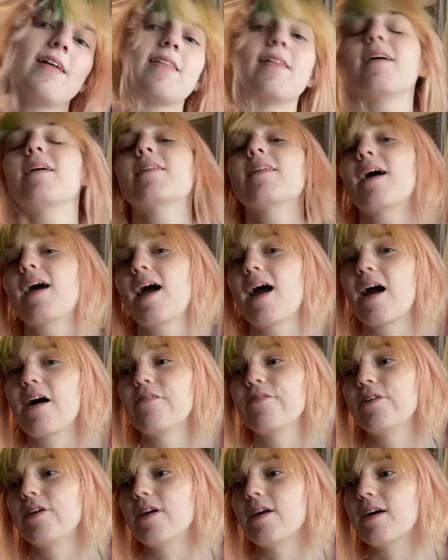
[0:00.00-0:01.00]
think that
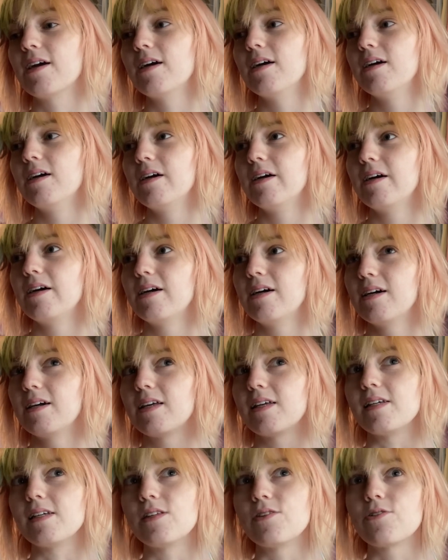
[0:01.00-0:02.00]
having
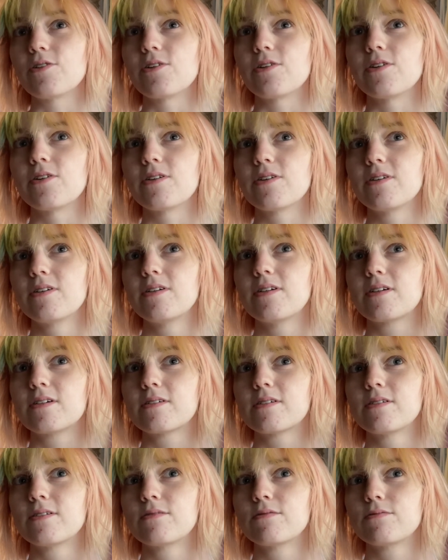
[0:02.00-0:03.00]
either
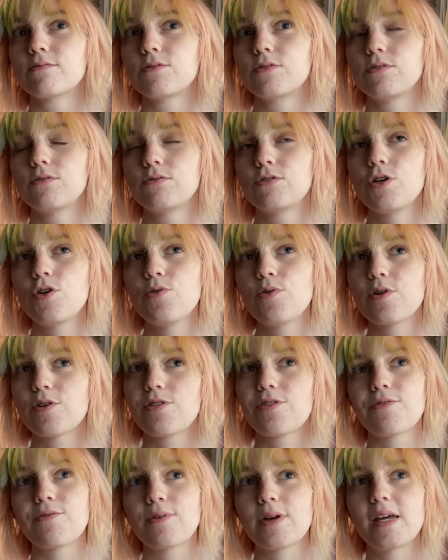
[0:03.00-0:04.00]
2 or
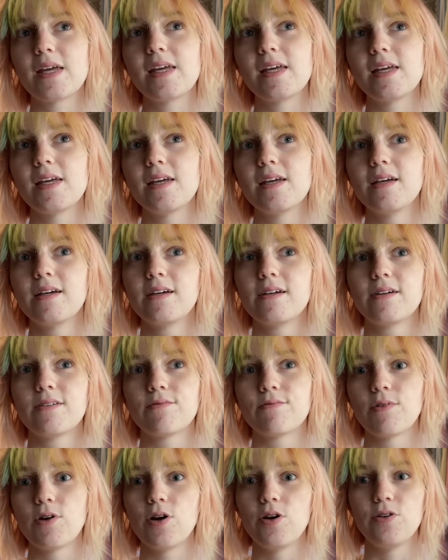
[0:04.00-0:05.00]
3
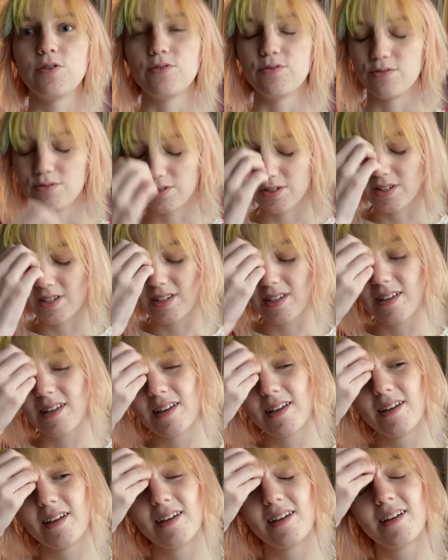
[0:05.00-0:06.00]
rows
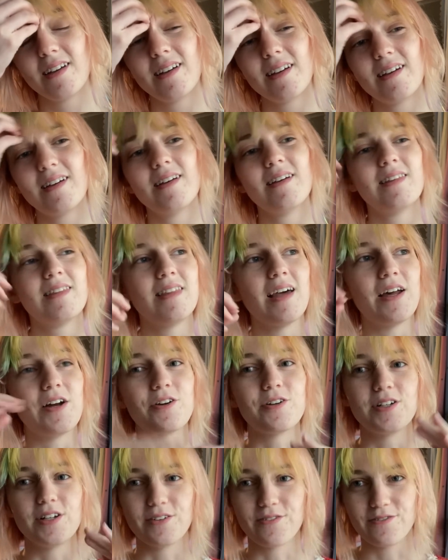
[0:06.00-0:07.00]
that are
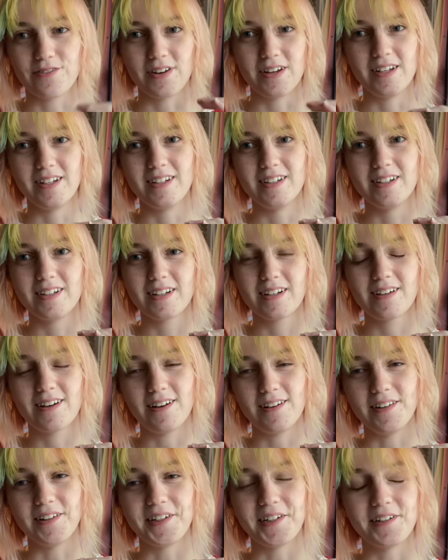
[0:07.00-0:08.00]
different
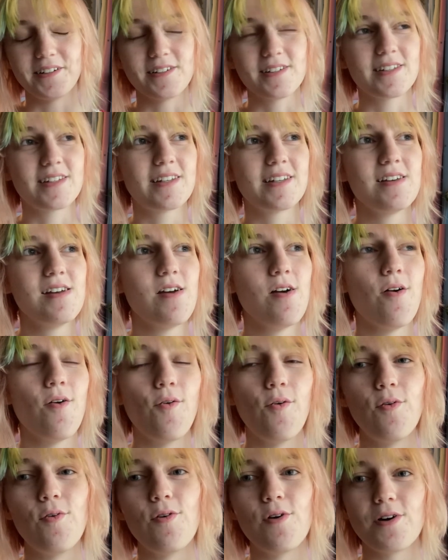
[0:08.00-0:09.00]
colors,
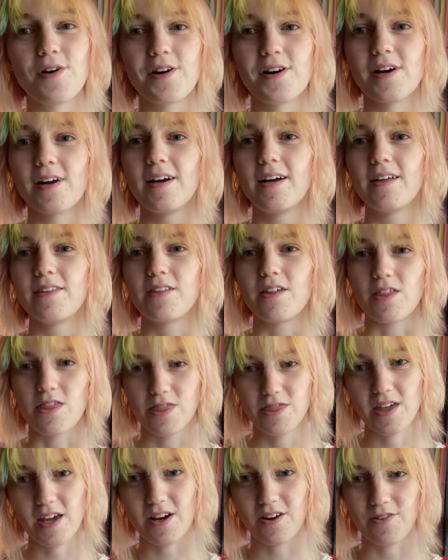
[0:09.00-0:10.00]
or the
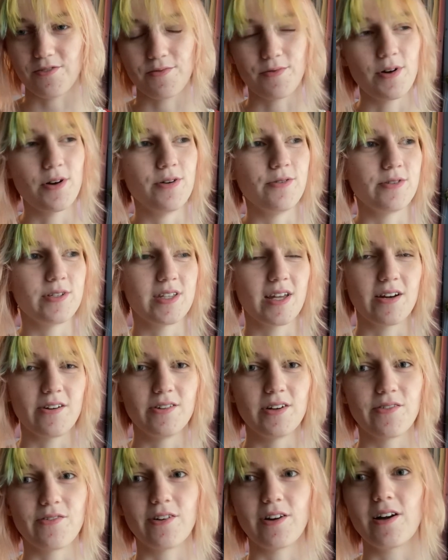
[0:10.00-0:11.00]
thicker rows that are
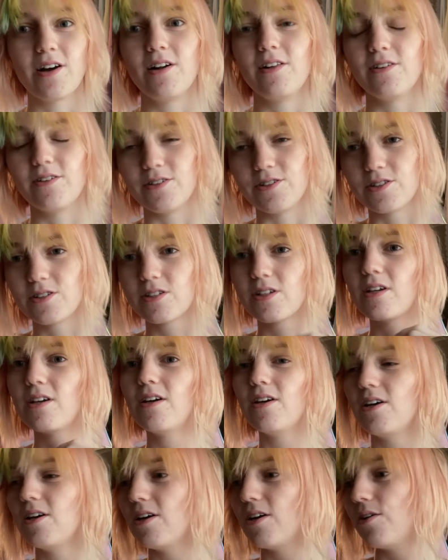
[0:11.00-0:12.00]
different colors,
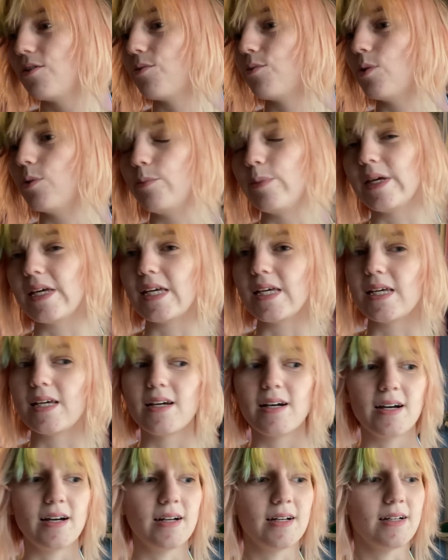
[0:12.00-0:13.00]
would be
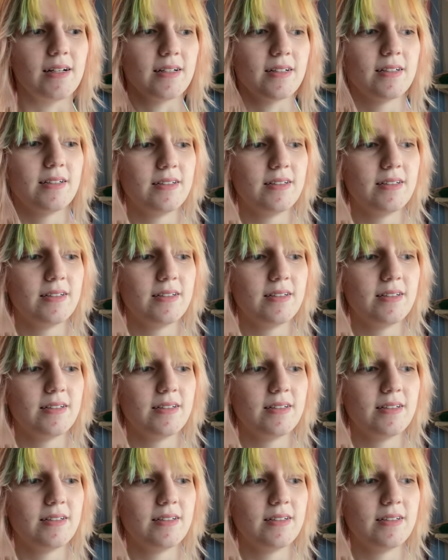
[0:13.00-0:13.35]
a